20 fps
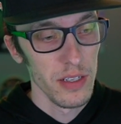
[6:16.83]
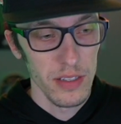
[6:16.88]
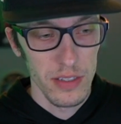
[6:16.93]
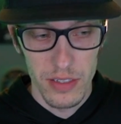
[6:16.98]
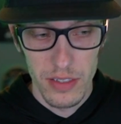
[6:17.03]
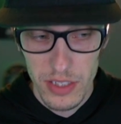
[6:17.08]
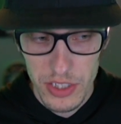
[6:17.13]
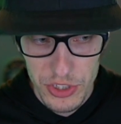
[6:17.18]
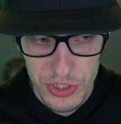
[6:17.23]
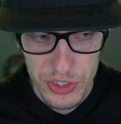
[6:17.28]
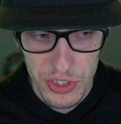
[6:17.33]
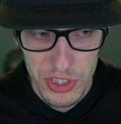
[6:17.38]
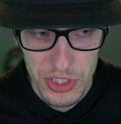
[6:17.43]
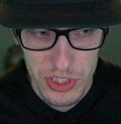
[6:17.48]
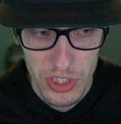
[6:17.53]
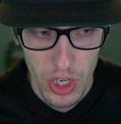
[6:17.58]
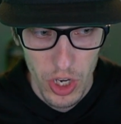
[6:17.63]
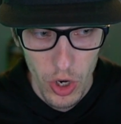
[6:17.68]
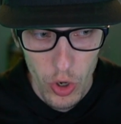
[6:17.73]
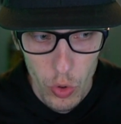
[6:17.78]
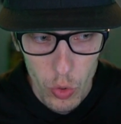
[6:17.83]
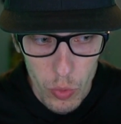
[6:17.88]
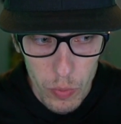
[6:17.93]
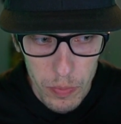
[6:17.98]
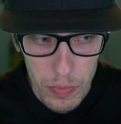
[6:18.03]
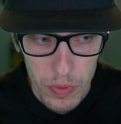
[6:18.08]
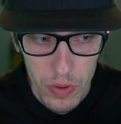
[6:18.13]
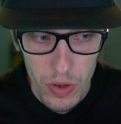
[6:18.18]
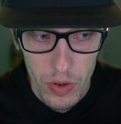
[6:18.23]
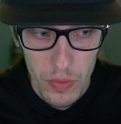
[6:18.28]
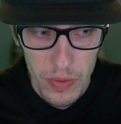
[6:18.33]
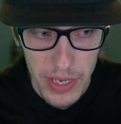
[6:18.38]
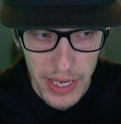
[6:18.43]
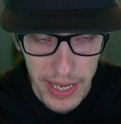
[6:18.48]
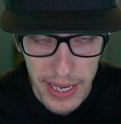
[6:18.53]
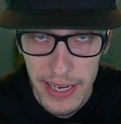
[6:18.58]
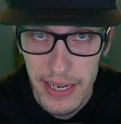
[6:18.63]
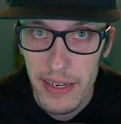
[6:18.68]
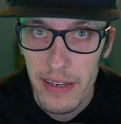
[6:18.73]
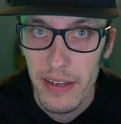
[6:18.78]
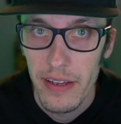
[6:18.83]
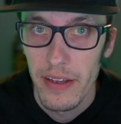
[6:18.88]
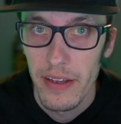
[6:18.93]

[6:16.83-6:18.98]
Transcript: Let's just hope, okay?